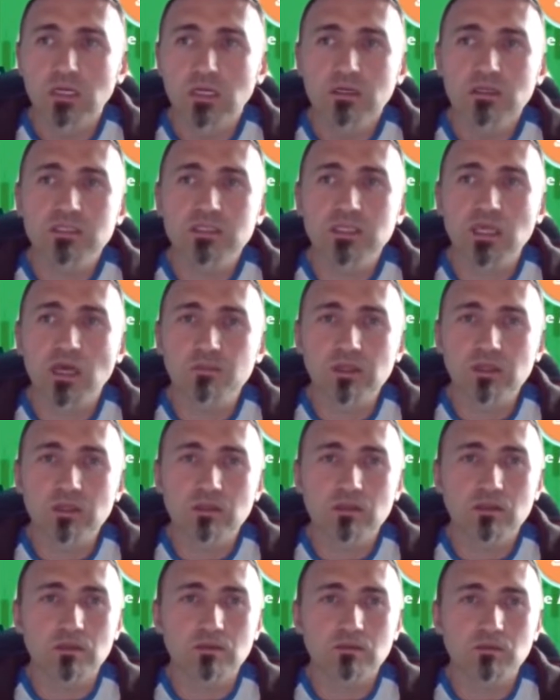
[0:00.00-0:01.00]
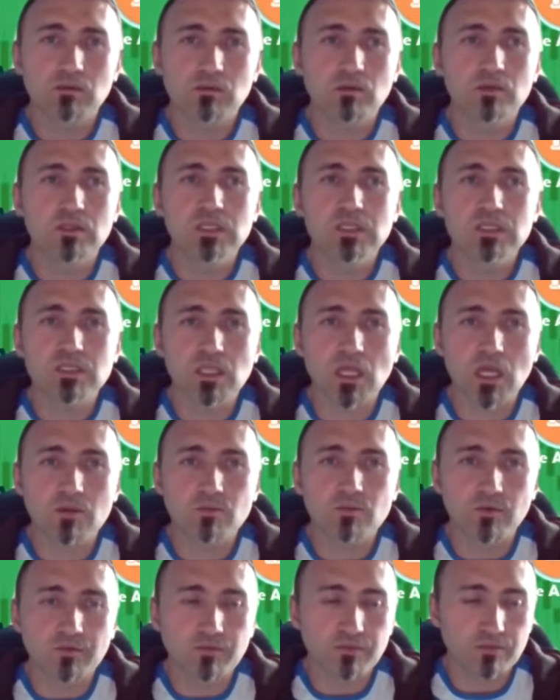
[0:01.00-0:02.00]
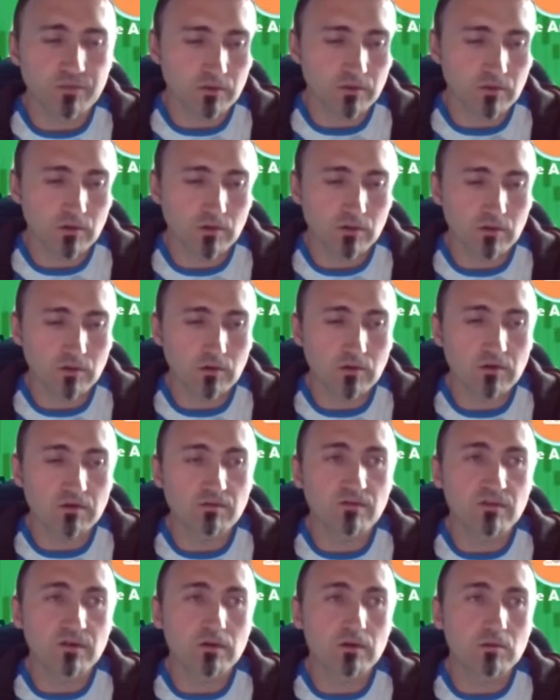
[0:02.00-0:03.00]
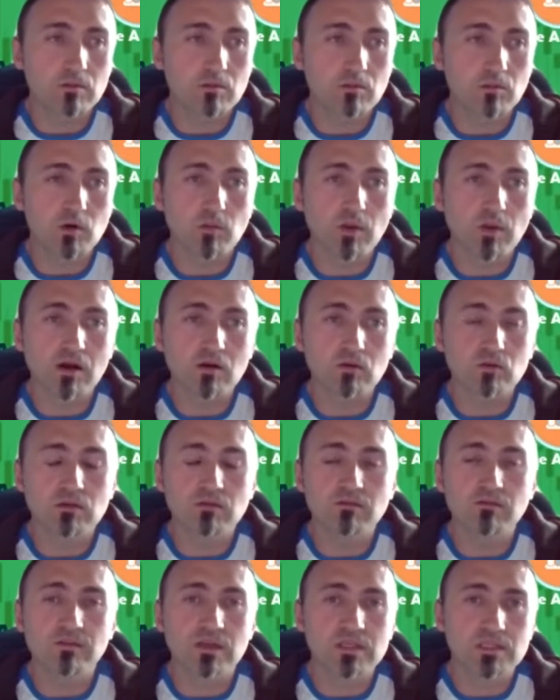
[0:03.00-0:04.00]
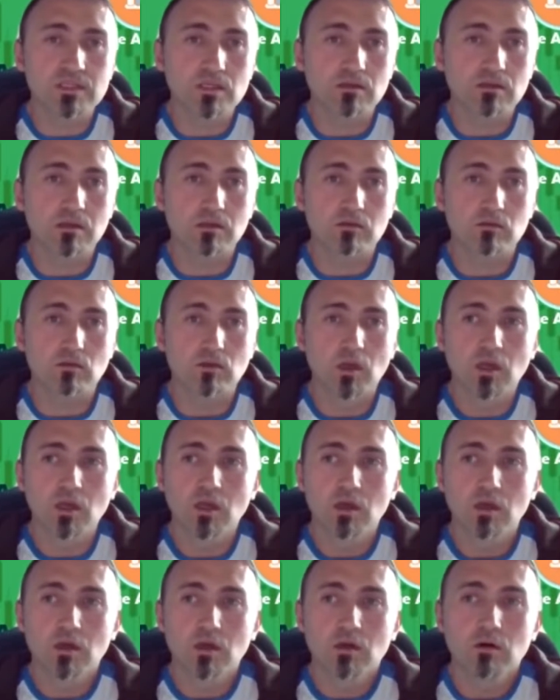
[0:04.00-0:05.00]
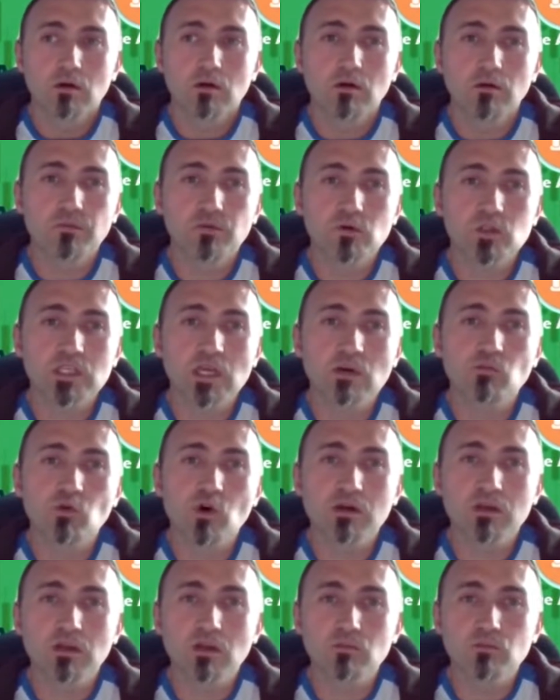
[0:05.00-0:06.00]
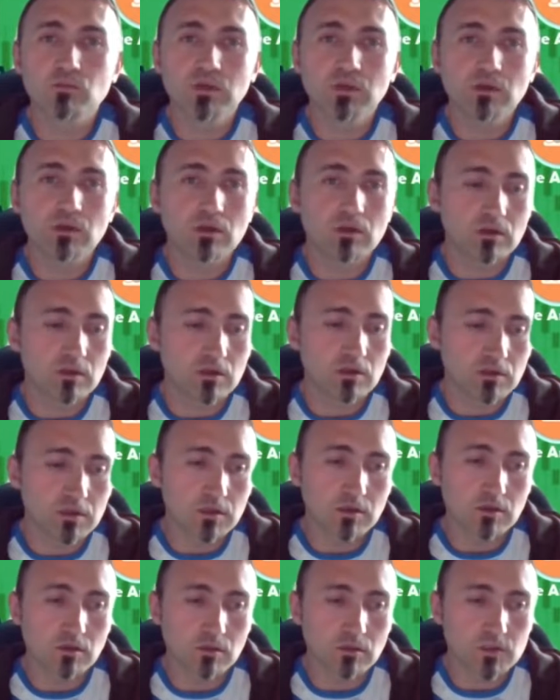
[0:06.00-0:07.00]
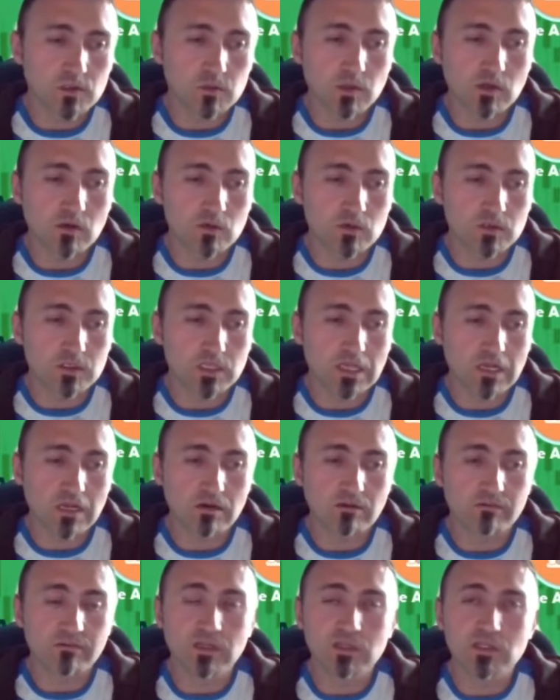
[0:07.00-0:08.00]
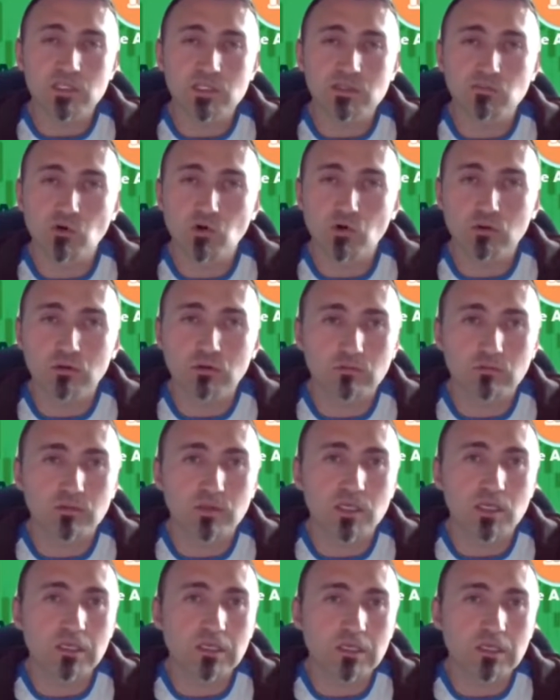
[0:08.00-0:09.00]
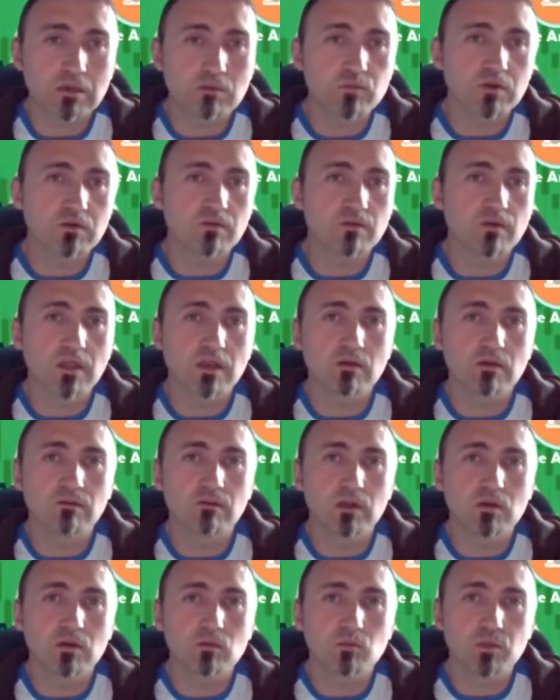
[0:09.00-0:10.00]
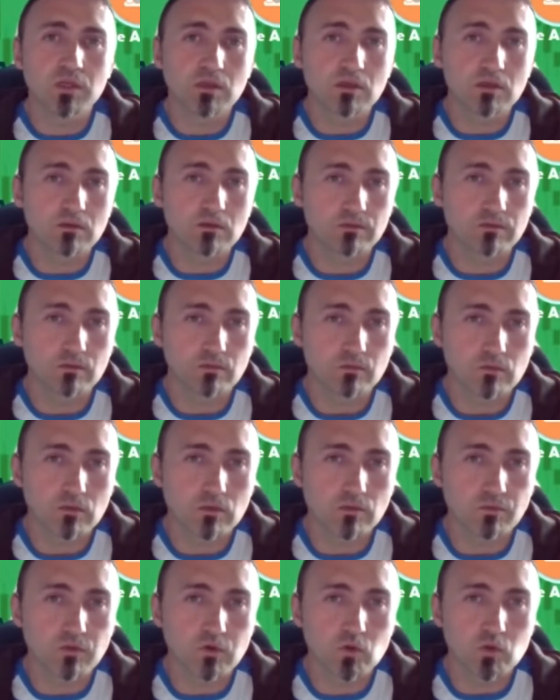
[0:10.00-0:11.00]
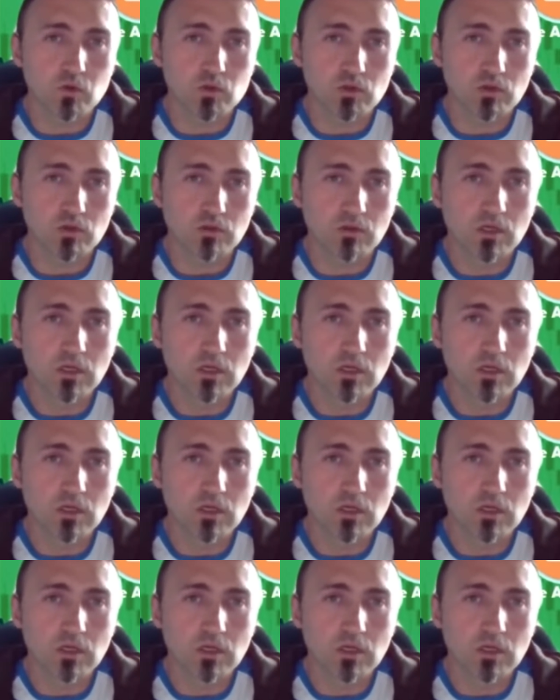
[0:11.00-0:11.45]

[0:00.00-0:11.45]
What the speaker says: it's something that this type of amount invested that for someone can be ridiculous because they are very small, they can be very, very big in the future.